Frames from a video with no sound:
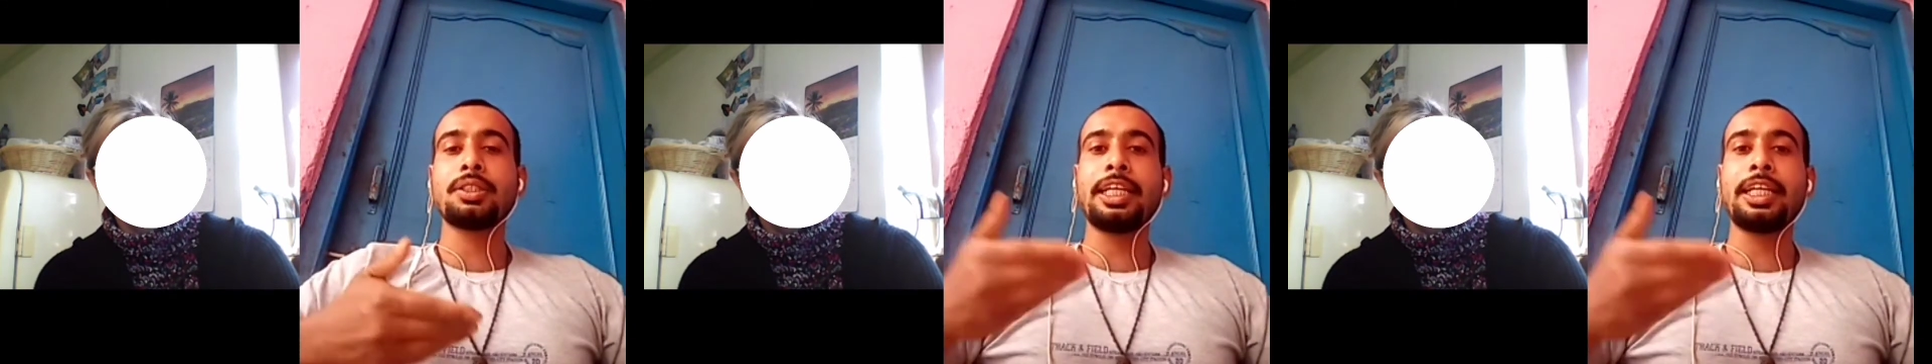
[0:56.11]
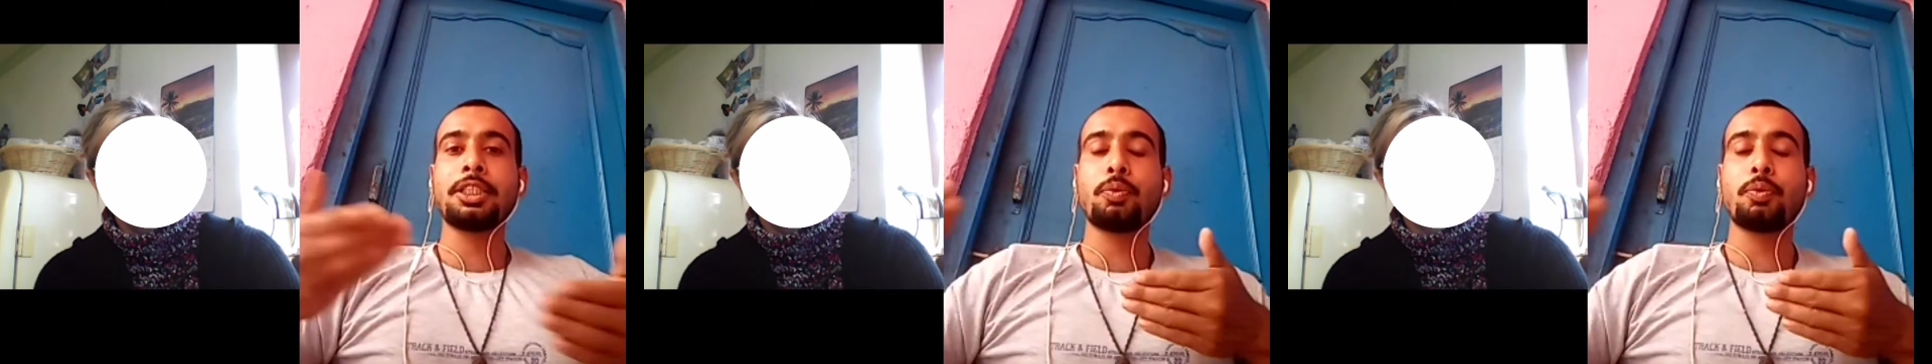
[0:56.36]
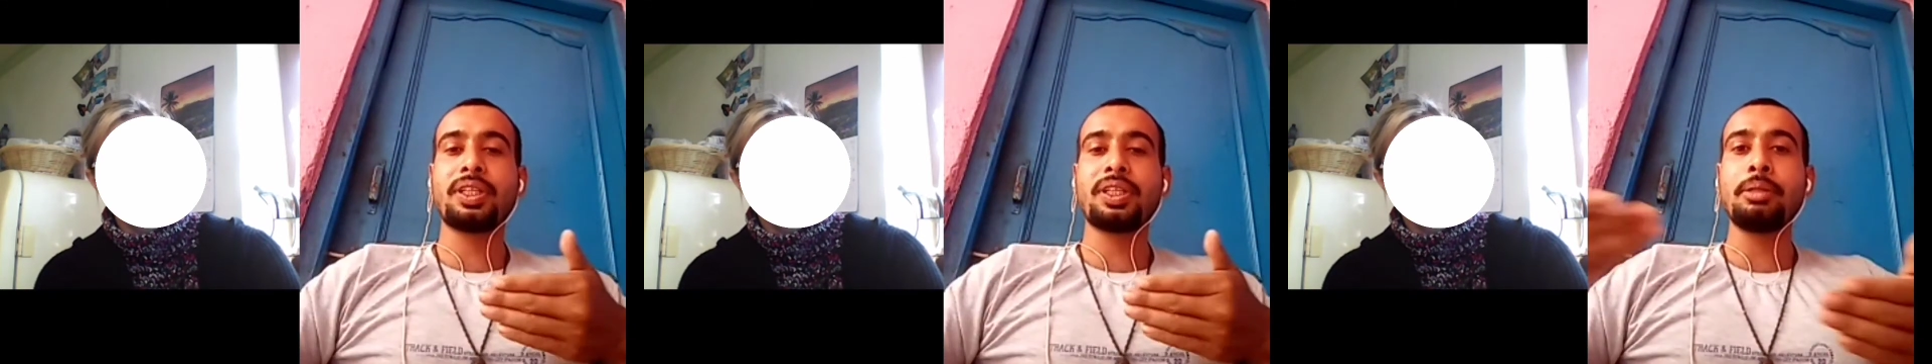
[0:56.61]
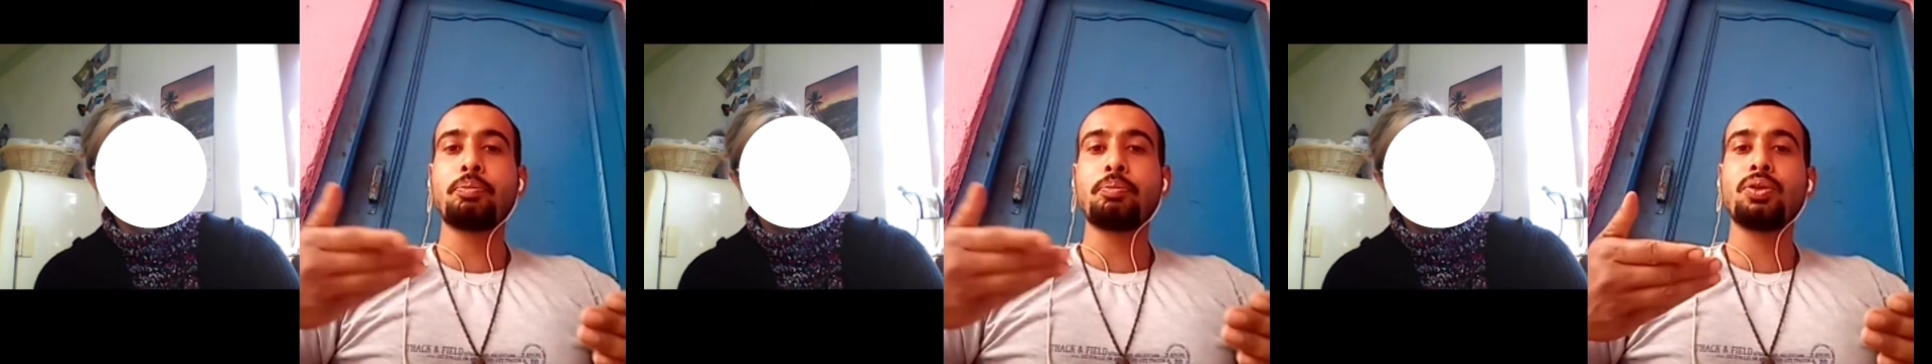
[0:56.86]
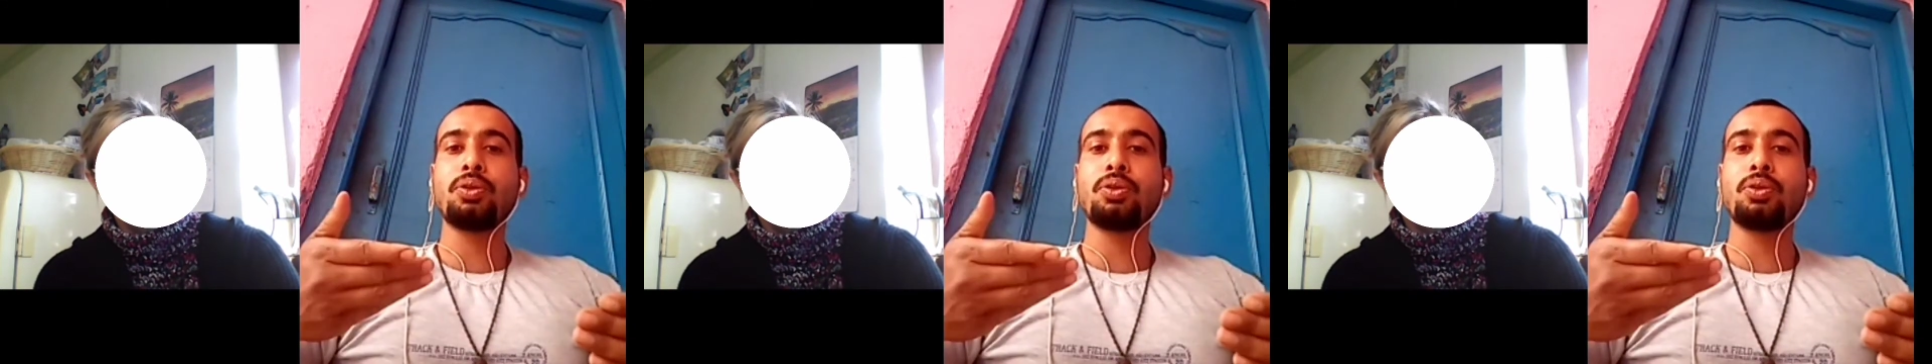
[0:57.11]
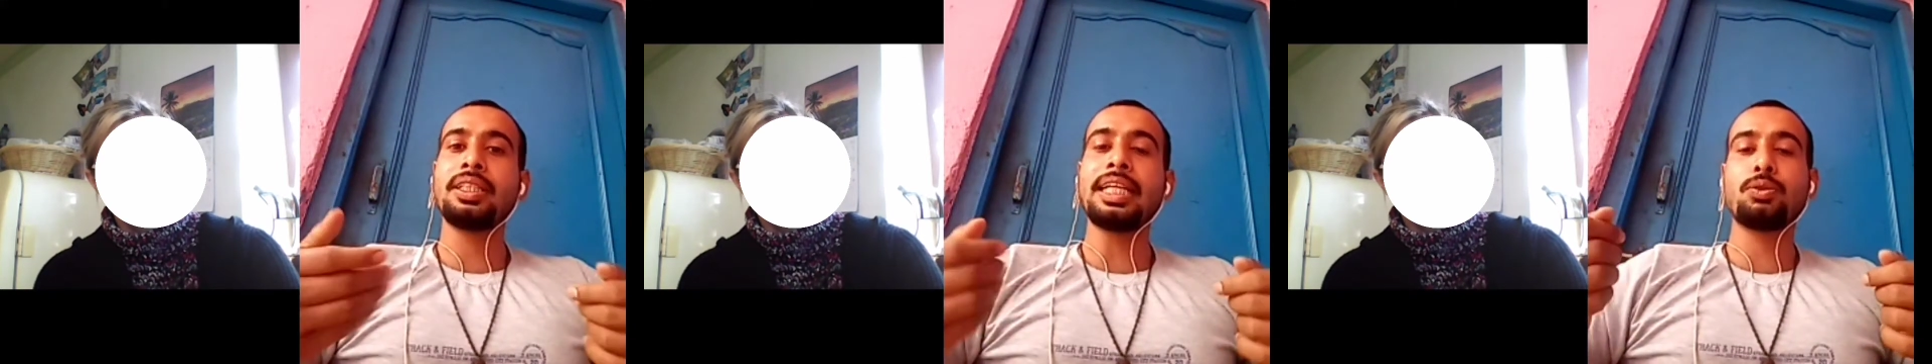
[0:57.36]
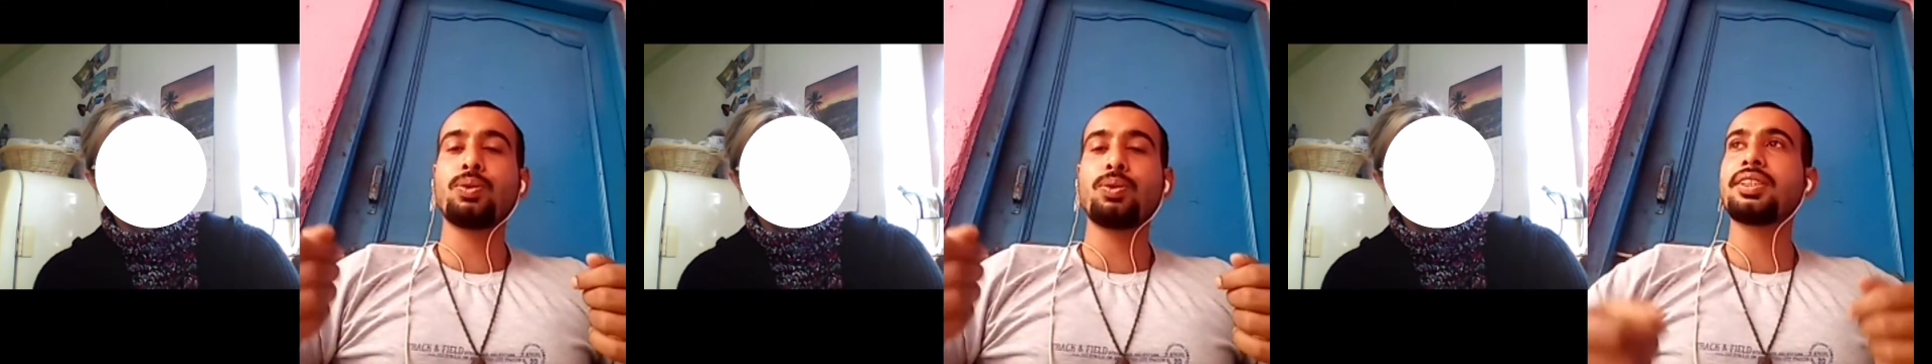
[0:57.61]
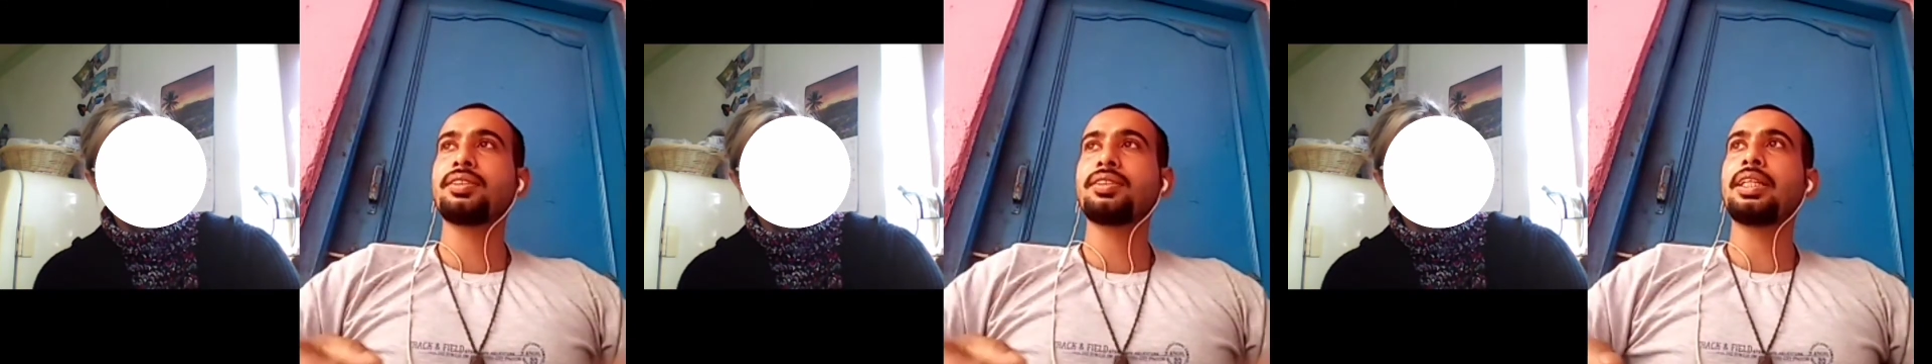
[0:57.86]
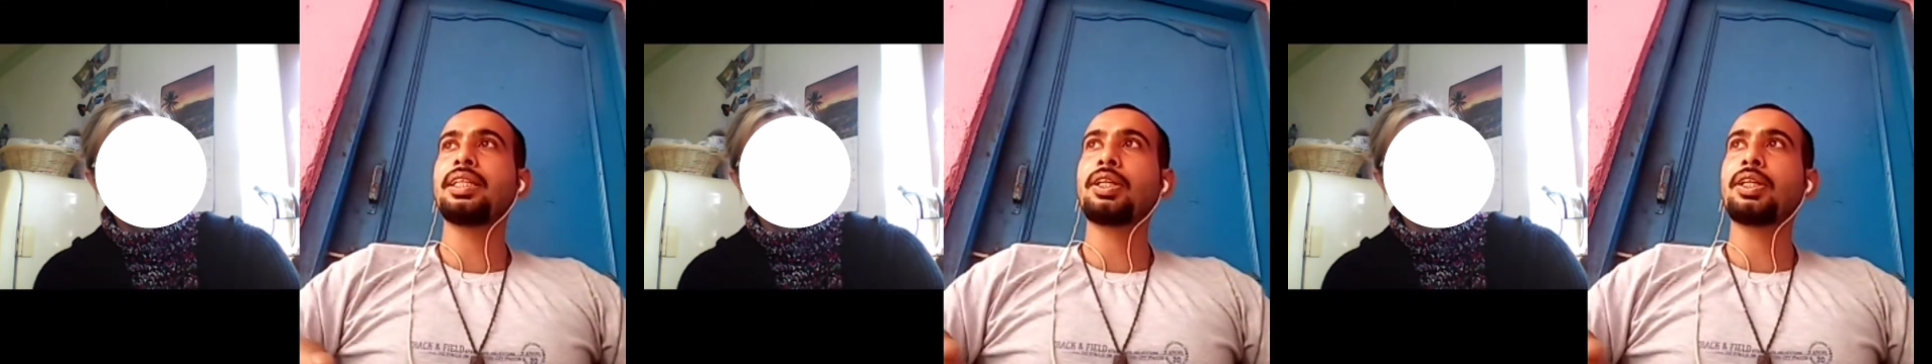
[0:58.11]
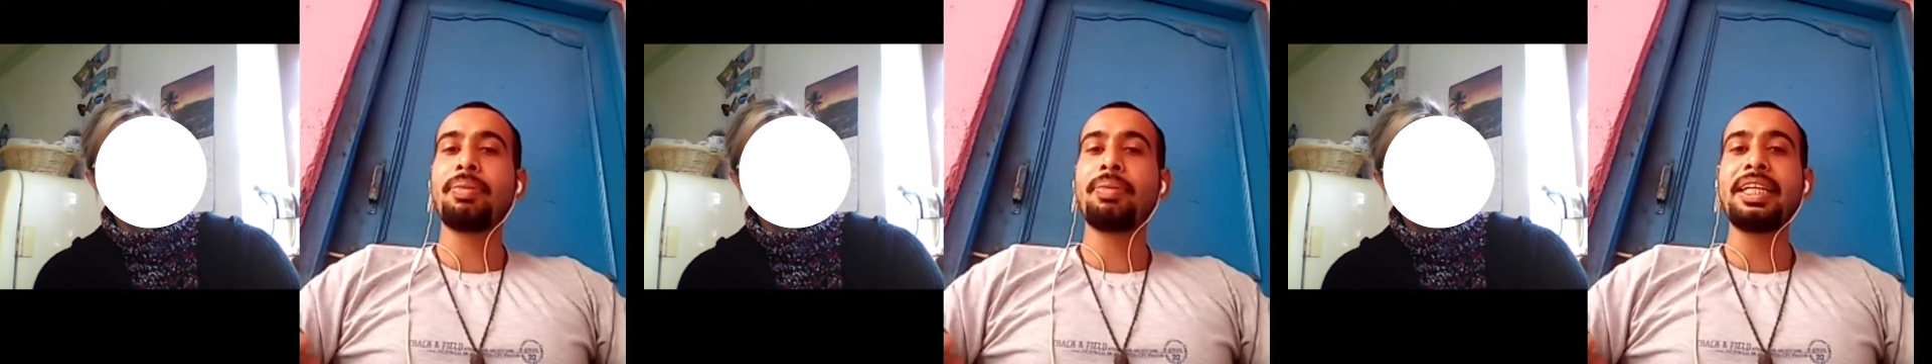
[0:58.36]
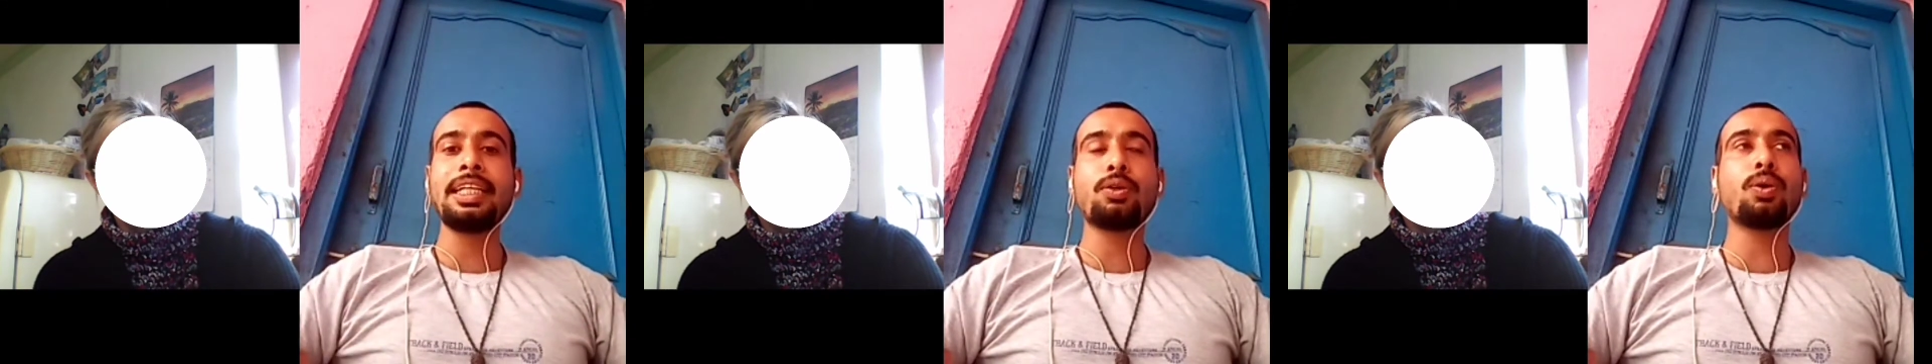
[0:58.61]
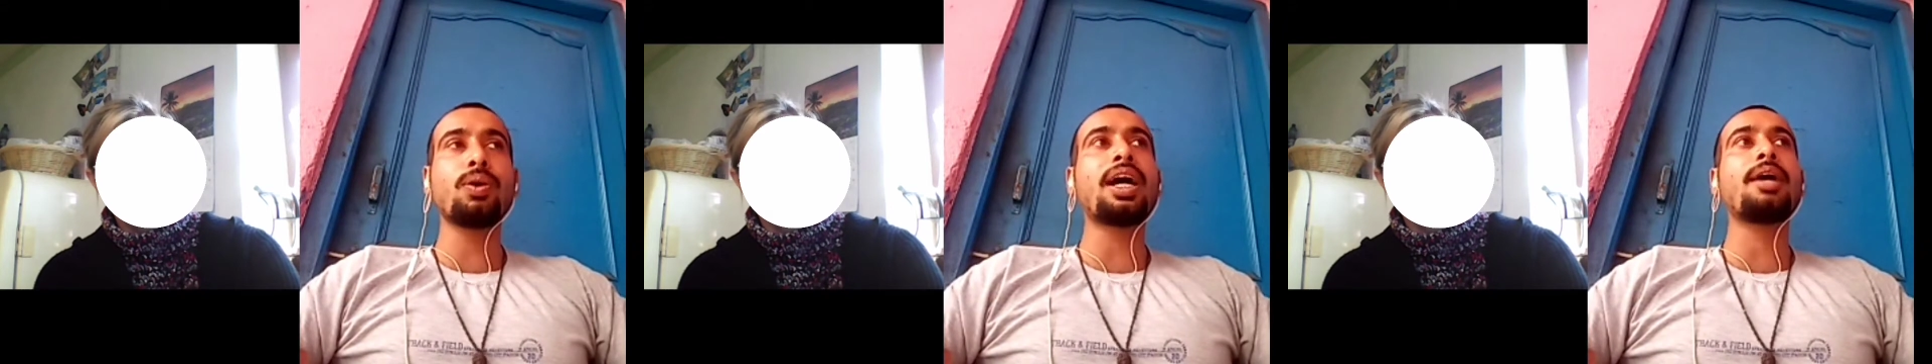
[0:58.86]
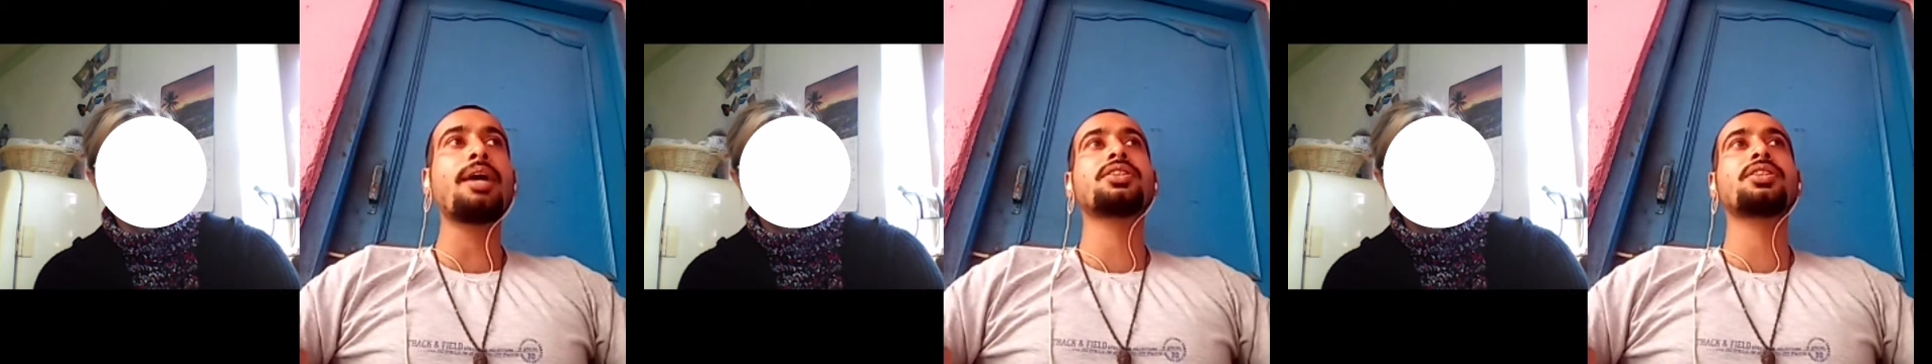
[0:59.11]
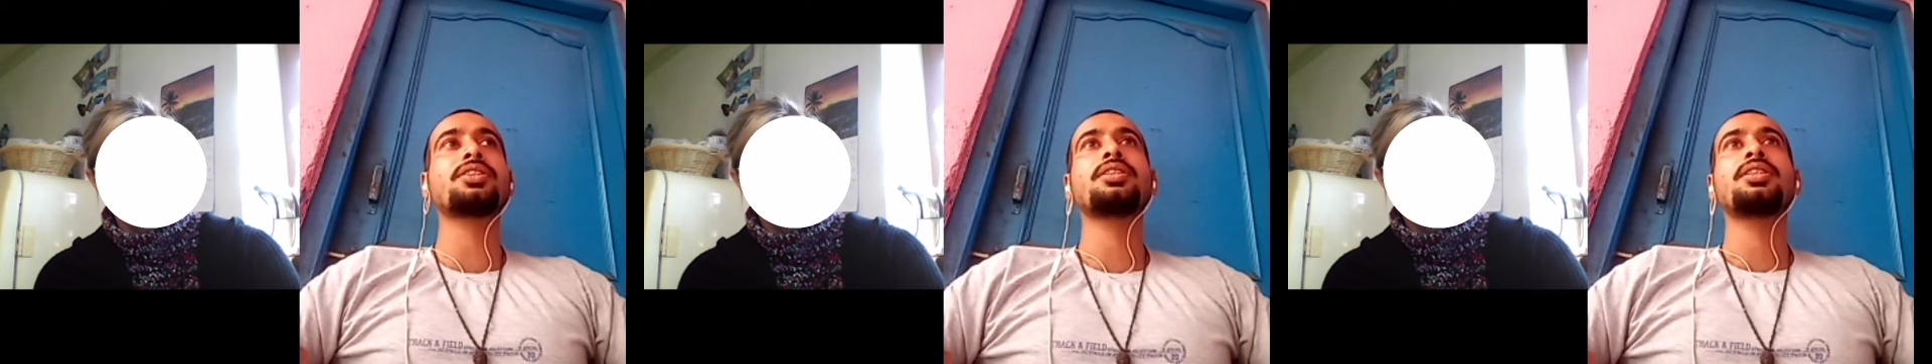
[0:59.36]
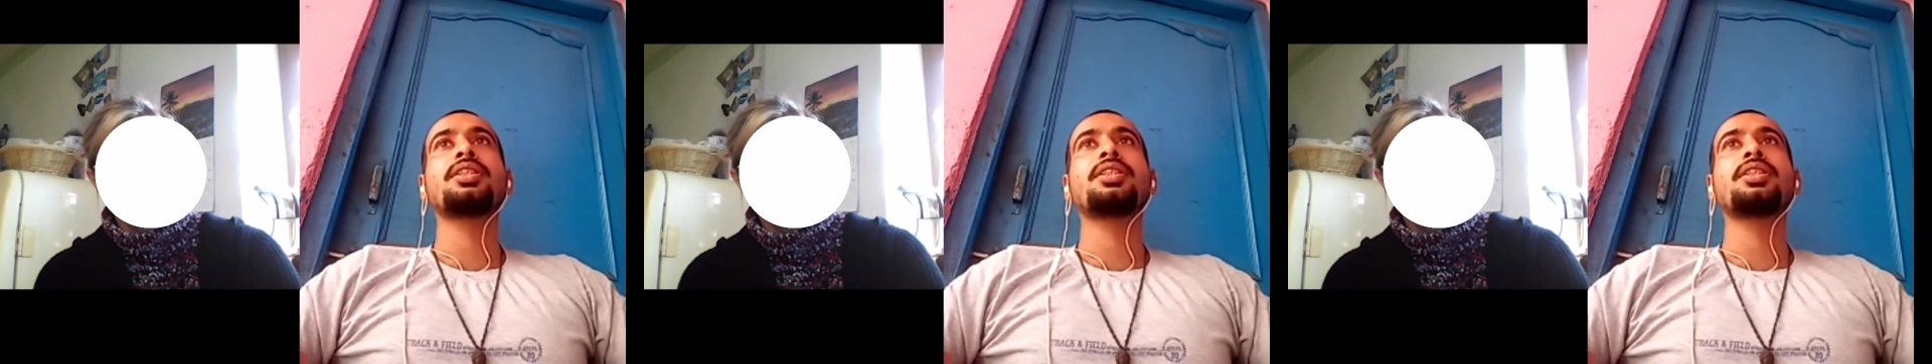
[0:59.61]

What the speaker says: export import, that was completely collapsed.